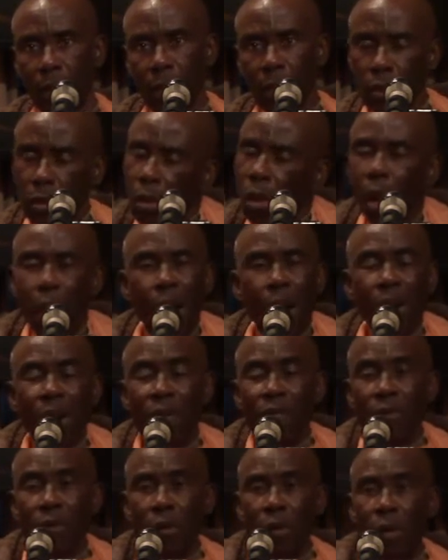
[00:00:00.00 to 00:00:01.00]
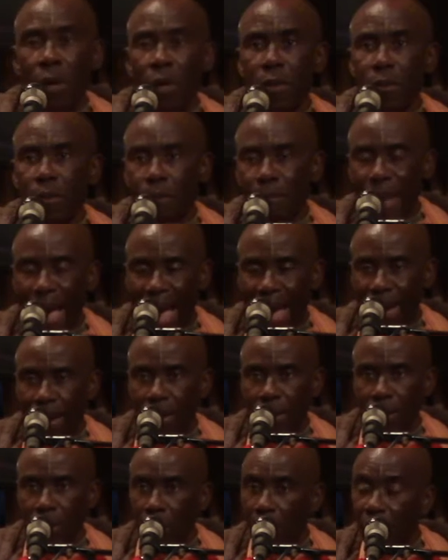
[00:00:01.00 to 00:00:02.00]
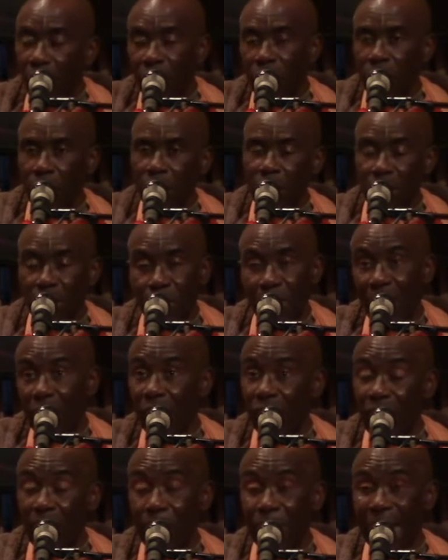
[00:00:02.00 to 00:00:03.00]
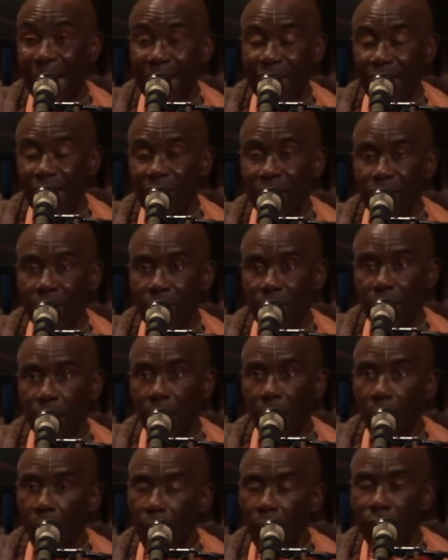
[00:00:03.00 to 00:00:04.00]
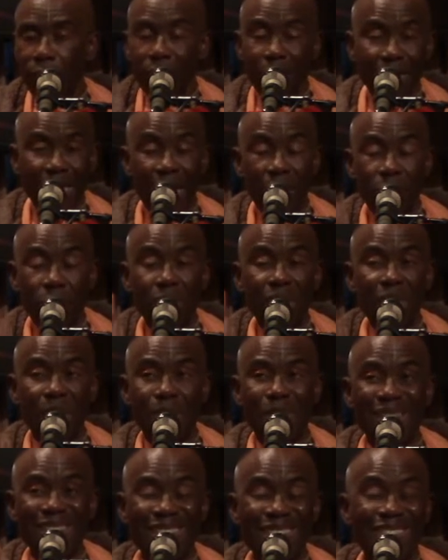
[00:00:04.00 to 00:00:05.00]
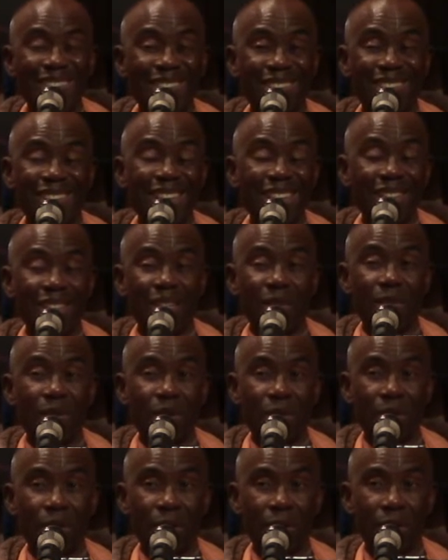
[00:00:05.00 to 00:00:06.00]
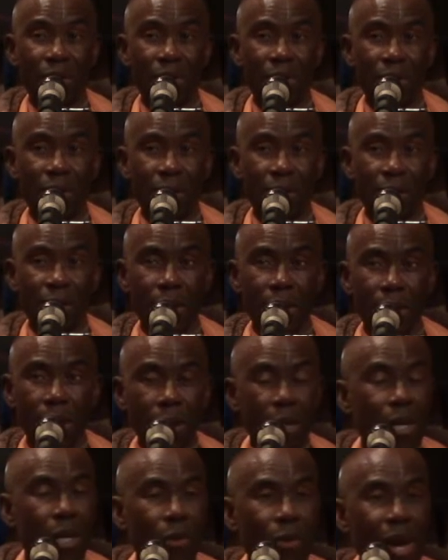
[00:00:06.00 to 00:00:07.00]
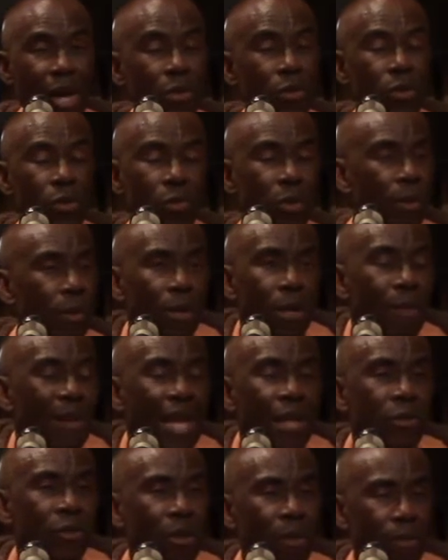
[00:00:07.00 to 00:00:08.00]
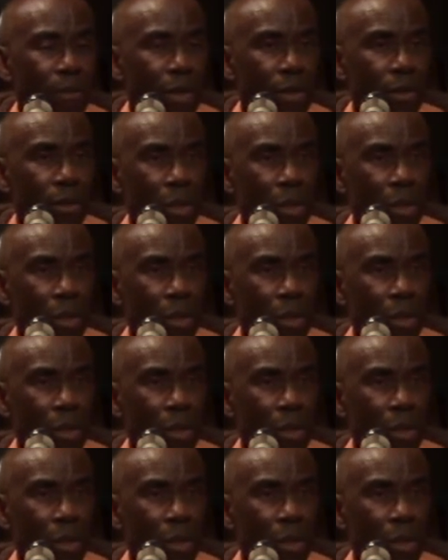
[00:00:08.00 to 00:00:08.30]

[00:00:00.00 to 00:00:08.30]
So all of those is part of the package of the little independence Krishna has given to us. Otherwise, we become like zombies.